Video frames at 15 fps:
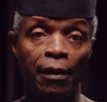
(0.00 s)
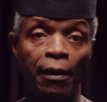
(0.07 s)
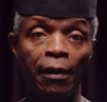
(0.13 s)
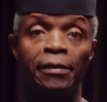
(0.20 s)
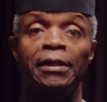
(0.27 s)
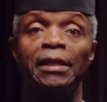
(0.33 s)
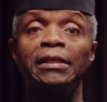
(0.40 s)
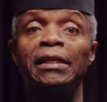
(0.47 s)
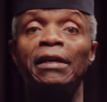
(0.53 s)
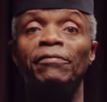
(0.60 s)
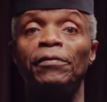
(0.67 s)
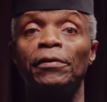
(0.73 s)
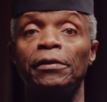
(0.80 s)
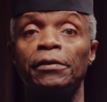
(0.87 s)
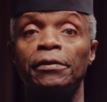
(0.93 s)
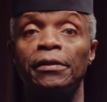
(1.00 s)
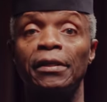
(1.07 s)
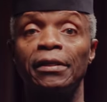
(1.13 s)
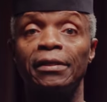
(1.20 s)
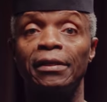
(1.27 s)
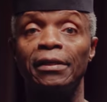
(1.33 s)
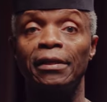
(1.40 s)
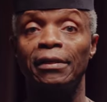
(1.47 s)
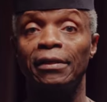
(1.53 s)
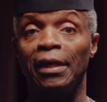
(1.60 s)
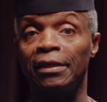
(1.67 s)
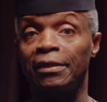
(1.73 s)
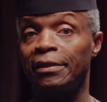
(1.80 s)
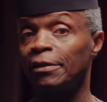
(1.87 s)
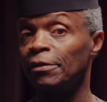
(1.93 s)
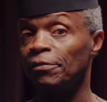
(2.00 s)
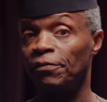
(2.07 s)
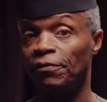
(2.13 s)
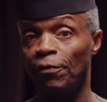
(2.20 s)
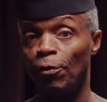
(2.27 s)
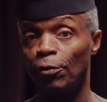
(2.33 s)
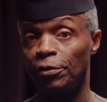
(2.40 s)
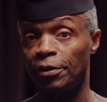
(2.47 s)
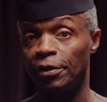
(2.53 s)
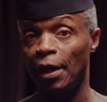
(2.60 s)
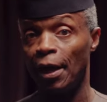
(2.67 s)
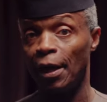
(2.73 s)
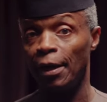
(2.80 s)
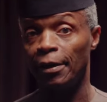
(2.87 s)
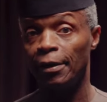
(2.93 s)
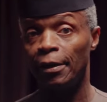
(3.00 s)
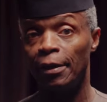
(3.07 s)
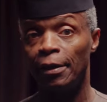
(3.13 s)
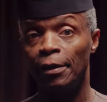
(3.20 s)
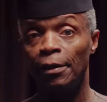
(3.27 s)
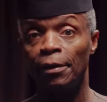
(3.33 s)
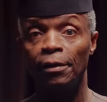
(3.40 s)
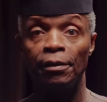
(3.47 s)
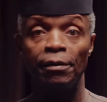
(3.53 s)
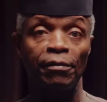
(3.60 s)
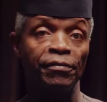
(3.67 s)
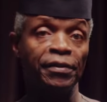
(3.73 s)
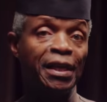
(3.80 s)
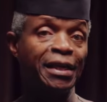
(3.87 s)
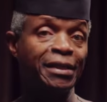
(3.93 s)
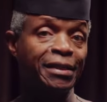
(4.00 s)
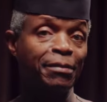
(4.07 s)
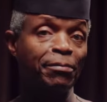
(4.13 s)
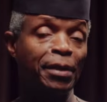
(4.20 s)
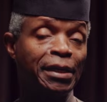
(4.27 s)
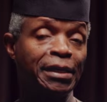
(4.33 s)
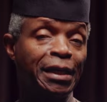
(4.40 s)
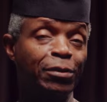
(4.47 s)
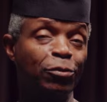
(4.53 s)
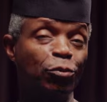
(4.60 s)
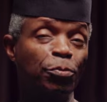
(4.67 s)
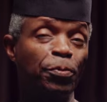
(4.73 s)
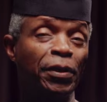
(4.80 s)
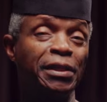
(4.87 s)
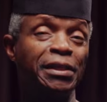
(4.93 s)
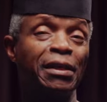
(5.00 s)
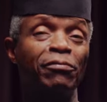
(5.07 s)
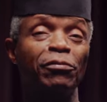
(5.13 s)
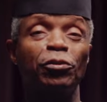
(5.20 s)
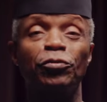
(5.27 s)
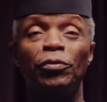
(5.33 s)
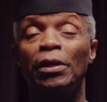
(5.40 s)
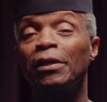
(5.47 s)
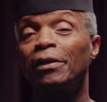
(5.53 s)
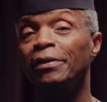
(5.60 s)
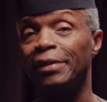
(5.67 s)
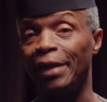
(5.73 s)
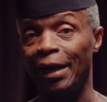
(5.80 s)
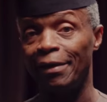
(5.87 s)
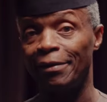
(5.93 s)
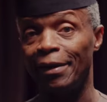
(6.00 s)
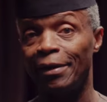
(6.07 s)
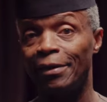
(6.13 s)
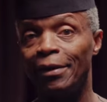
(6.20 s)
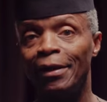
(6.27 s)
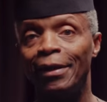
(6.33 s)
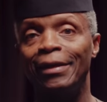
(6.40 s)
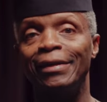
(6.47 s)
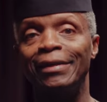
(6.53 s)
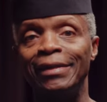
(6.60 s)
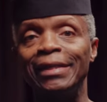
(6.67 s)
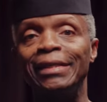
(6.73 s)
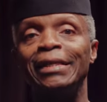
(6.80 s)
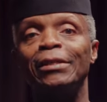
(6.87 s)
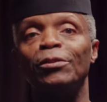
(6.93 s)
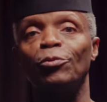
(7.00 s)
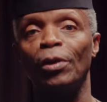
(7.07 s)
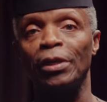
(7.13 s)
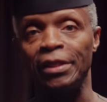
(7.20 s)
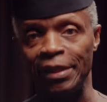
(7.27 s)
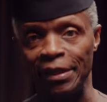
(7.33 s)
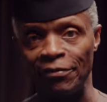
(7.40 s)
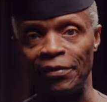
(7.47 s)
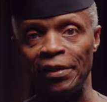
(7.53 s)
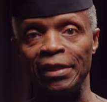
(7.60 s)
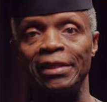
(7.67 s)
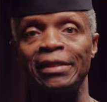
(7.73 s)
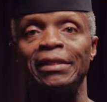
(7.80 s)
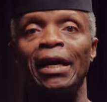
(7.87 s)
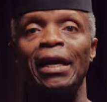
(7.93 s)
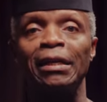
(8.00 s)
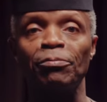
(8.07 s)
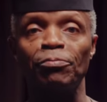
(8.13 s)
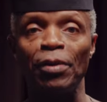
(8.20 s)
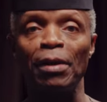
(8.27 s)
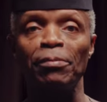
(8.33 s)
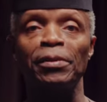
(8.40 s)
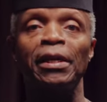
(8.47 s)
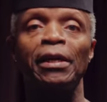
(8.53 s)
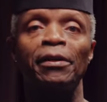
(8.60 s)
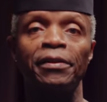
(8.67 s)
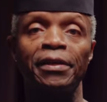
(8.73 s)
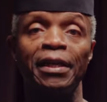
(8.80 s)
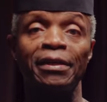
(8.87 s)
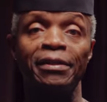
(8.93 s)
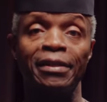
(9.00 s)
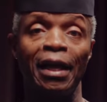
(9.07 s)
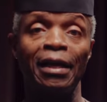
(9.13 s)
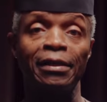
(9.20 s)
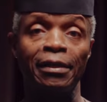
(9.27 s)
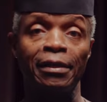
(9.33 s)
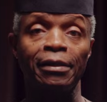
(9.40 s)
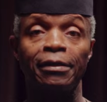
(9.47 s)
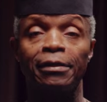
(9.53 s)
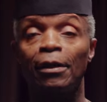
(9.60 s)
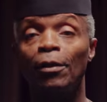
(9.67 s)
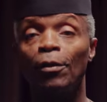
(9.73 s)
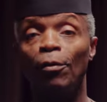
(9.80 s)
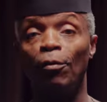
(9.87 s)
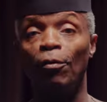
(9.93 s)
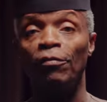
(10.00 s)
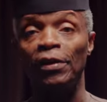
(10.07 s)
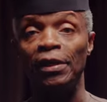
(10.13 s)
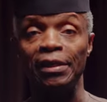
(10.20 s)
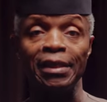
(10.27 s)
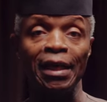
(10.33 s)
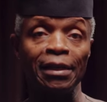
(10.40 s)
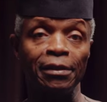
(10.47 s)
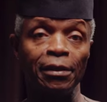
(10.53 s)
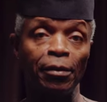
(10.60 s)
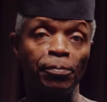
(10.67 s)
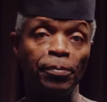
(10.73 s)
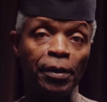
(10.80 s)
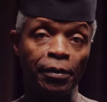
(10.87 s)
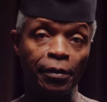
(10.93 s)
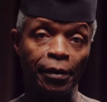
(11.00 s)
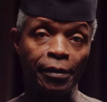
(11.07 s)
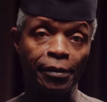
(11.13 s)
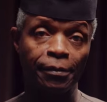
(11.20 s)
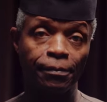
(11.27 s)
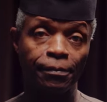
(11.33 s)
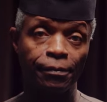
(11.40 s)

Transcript: Urgent efforts that still fall shy of the estimated two point seven trillion naira needed to achieve the desired primary healthcare standards over a ten-year period.